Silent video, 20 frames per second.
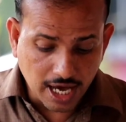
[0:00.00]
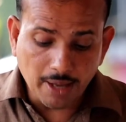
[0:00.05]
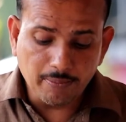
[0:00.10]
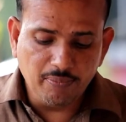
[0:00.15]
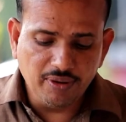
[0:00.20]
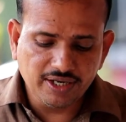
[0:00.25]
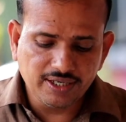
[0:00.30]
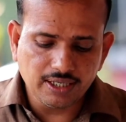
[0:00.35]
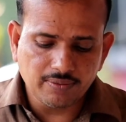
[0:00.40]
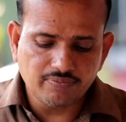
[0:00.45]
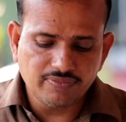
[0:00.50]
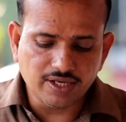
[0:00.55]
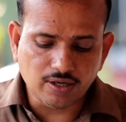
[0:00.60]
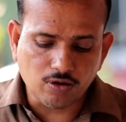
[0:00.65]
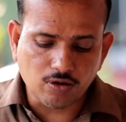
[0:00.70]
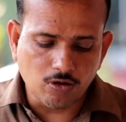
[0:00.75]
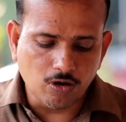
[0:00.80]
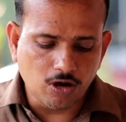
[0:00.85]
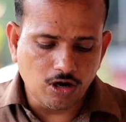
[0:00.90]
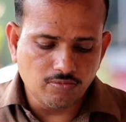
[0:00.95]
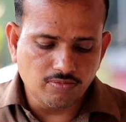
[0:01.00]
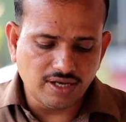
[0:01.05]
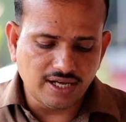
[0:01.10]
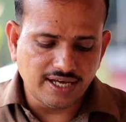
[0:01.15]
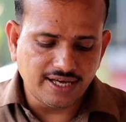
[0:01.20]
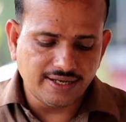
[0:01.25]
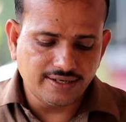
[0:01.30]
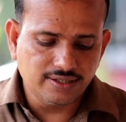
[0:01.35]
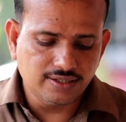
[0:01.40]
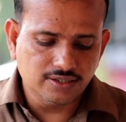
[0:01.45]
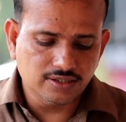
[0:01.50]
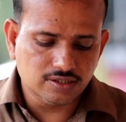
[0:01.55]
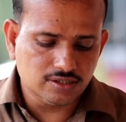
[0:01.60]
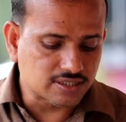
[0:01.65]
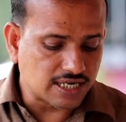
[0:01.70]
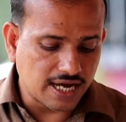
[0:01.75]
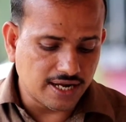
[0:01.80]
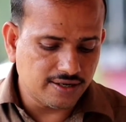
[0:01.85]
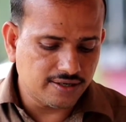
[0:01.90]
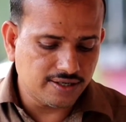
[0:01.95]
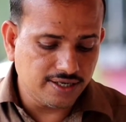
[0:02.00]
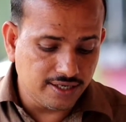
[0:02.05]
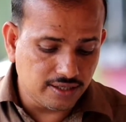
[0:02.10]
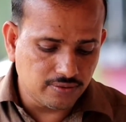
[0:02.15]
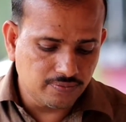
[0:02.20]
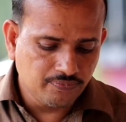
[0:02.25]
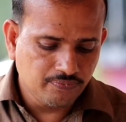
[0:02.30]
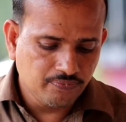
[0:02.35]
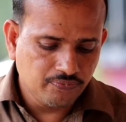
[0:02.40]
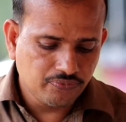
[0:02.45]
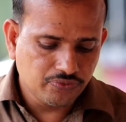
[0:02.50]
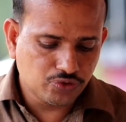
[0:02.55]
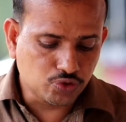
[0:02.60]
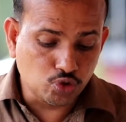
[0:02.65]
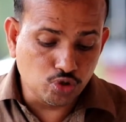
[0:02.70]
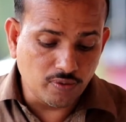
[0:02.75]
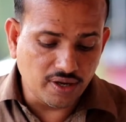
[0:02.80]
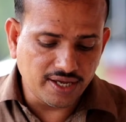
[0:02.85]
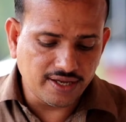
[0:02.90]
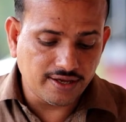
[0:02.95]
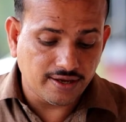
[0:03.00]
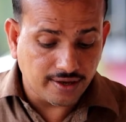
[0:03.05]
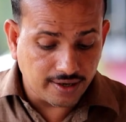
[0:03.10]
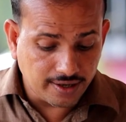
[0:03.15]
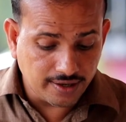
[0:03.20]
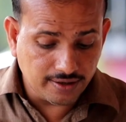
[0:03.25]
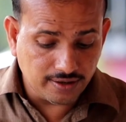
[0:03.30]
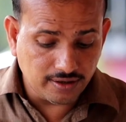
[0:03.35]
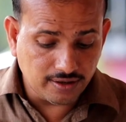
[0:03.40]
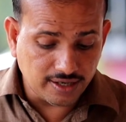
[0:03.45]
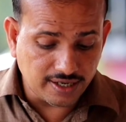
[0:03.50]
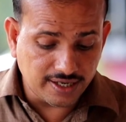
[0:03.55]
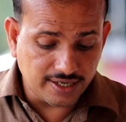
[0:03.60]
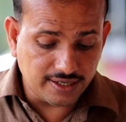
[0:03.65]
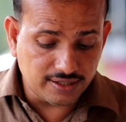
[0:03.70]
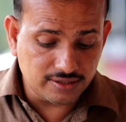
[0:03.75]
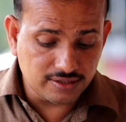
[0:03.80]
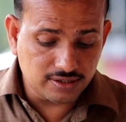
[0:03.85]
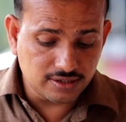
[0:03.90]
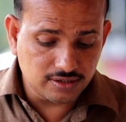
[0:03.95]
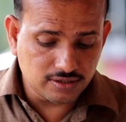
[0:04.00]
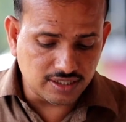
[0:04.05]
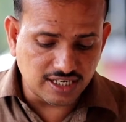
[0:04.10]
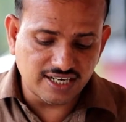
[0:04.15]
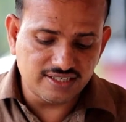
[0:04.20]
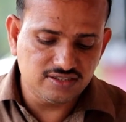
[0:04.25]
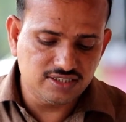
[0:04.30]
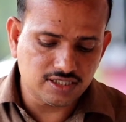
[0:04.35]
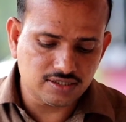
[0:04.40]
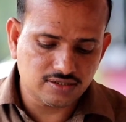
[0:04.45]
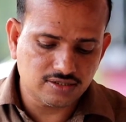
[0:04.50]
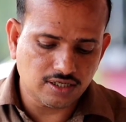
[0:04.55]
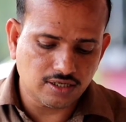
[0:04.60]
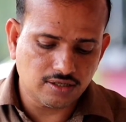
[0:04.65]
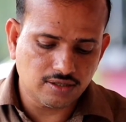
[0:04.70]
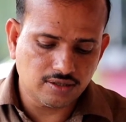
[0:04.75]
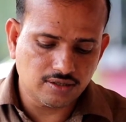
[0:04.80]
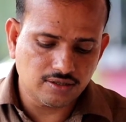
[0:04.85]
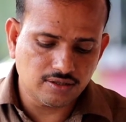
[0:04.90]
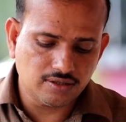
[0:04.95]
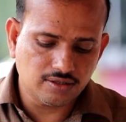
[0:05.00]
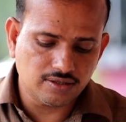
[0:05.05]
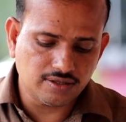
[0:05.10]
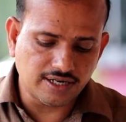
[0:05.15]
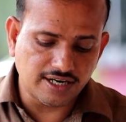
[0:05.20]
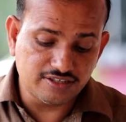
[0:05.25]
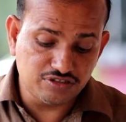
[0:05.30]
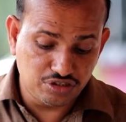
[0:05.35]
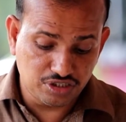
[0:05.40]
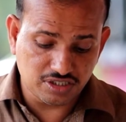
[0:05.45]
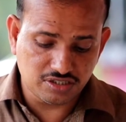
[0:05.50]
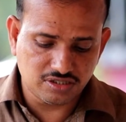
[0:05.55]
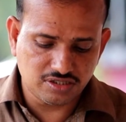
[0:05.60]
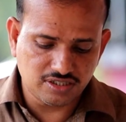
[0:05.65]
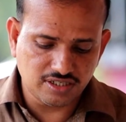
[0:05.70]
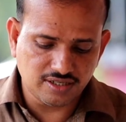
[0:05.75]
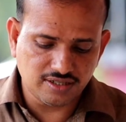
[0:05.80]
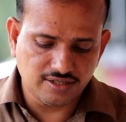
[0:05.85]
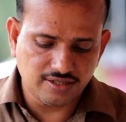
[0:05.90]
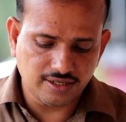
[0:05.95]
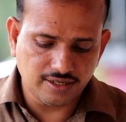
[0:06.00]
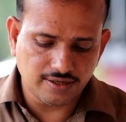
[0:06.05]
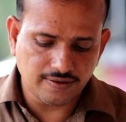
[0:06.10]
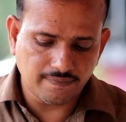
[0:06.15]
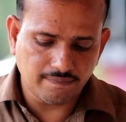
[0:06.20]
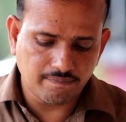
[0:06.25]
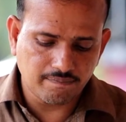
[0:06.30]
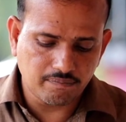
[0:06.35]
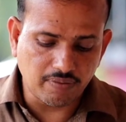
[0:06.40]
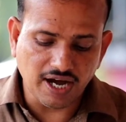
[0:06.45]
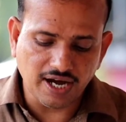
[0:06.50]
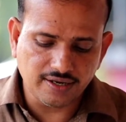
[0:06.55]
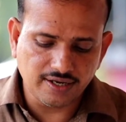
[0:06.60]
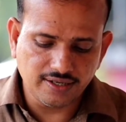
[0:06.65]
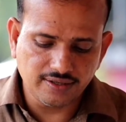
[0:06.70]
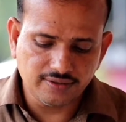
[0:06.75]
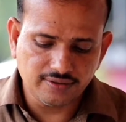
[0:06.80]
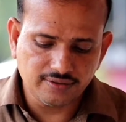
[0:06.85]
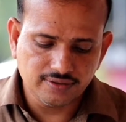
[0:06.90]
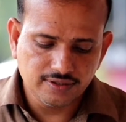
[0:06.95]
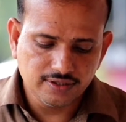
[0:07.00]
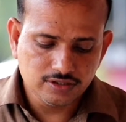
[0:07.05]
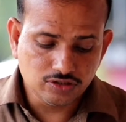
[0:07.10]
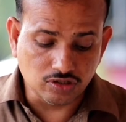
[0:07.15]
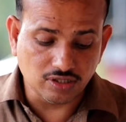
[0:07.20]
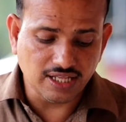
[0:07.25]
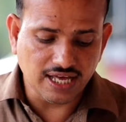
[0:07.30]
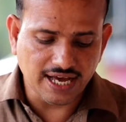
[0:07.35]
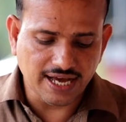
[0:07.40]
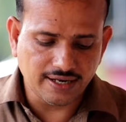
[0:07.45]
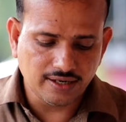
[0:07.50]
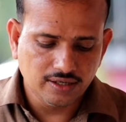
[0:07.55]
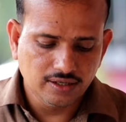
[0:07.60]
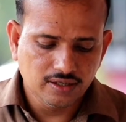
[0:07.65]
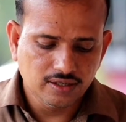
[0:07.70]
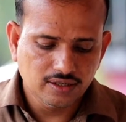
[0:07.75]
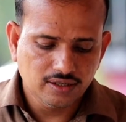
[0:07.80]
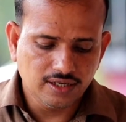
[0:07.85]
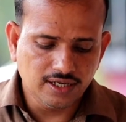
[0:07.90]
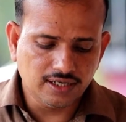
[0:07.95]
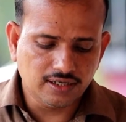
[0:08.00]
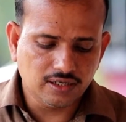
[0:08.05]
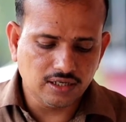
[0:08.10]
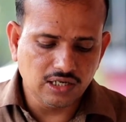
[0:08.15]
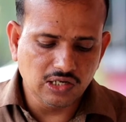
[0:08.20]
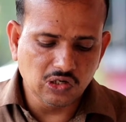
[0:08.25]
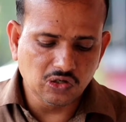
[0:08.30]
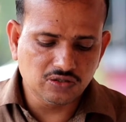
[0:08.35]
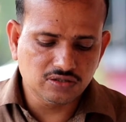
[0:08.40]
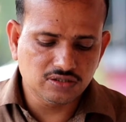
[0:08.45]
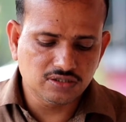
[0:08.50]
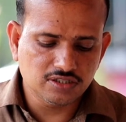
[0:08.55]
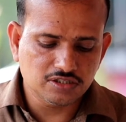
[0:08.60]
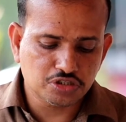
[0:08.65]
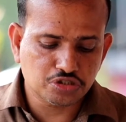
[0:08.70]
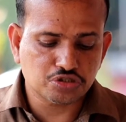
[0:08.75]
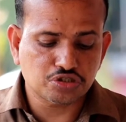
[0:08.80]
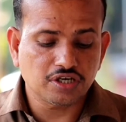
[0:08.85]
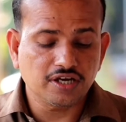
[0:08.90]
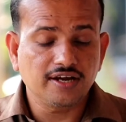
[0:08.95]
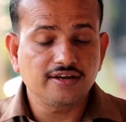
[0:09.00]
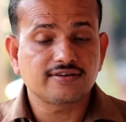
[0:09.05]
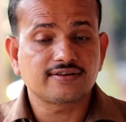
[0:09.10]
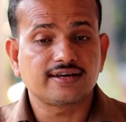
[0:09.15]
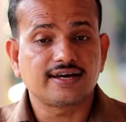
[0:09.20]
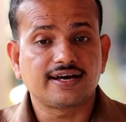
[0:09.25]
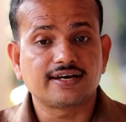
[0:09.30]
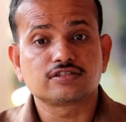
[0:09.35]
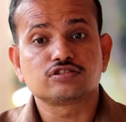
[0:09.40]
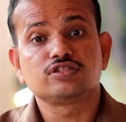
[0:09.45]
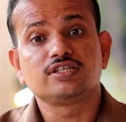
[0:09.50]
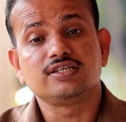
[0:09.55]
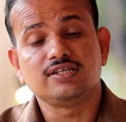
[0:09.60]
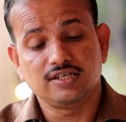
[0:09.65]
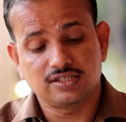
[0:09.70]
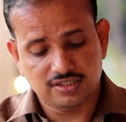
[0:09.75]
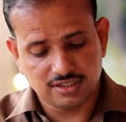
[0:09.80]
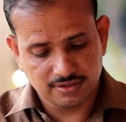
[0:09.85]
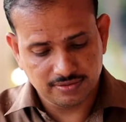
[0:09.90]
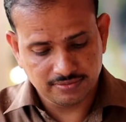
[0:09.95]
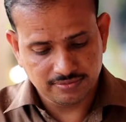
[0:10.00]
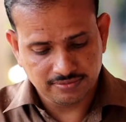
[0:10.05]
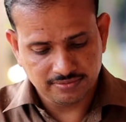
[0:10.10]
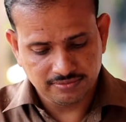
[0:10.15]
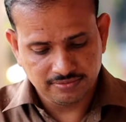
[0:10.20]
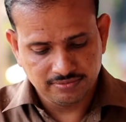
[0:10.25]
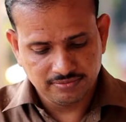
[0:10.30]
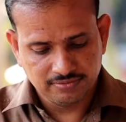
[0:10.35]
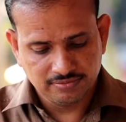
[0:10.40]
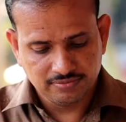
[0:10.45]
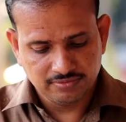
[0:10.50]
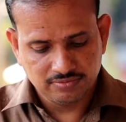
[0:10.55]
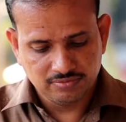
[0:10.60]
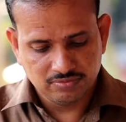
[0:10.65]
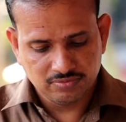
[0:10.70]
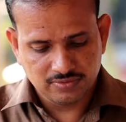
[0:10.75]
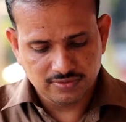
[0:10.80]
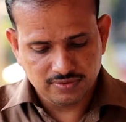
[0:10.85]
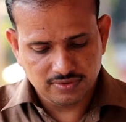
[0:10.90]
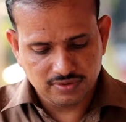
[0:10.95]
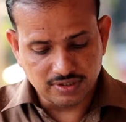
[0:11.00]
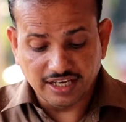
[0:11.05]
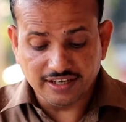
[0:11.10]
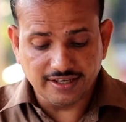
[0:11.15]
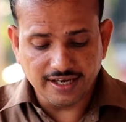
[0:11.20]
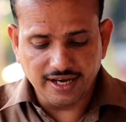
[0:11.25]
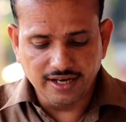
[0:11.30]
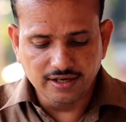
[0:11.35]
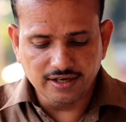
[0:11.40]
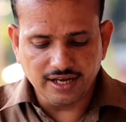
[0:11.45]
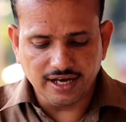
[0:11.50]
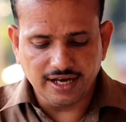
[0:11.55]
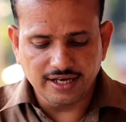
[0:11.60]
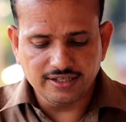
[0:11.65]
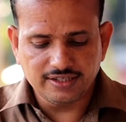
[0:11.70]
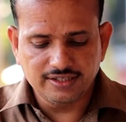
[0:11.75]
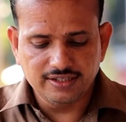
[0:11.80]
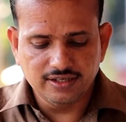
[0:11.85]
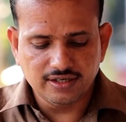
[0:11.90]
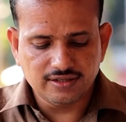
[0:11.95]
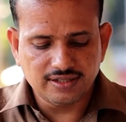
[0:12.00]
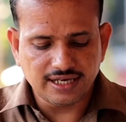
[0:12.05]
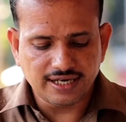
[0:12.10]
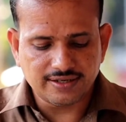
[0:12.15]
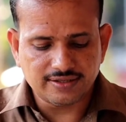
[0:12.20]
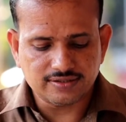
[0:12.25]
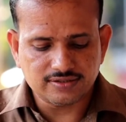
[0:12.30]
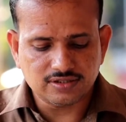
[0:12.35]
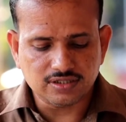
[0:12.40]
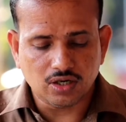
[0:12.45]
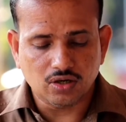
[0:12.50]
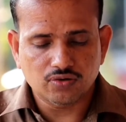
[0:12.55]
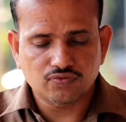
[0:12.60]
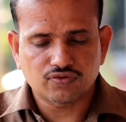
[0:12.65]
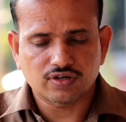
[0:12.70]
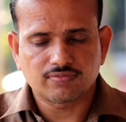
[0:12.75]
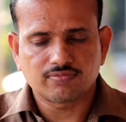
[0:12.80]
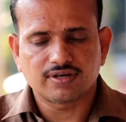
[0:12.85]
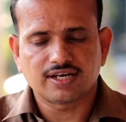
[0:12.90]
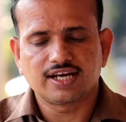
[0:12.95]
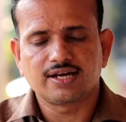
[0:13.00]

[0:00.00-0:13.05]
I picked up the comb and ran it through my hair and adjusted the parting so that it looked straight and neat. Again, I hear that sound from